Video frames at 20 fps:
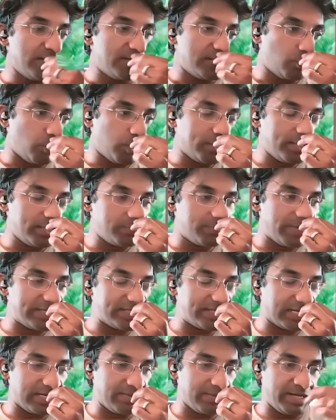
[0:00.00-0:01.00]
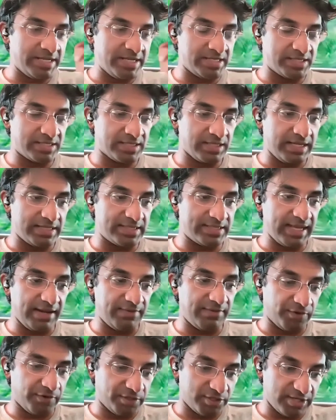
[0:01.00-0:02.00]
What this basically means is
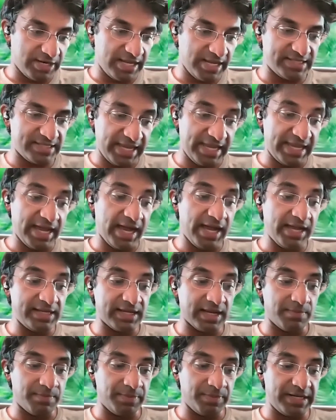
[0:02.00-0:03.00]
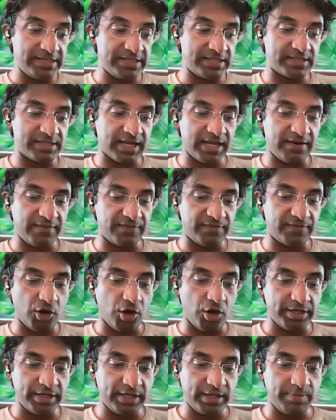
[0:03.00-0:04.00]
that for today's AI companies is kind of
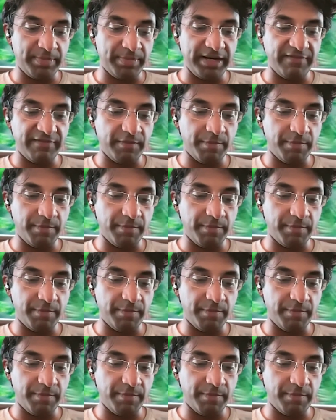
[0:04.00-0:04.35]
caught in a bit of a